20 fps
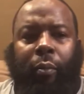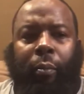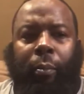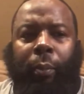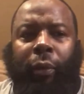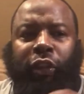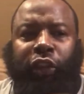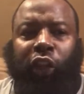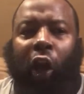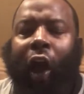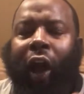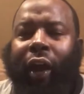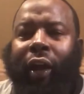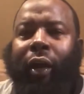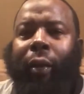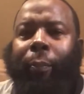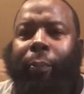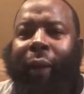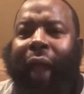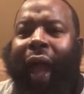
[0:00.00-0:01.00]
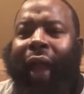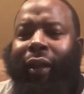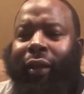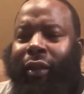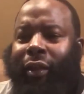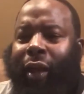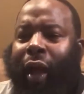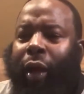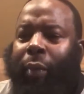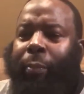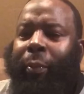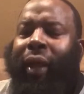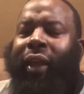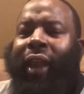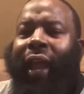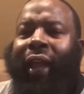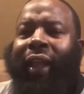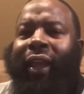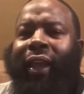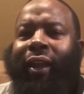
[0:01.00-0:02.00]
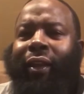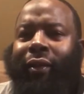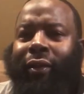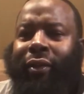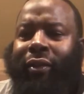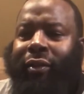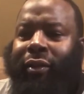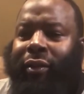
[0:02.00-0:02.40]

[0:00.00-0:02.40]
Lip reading: majority of the black young men that get it,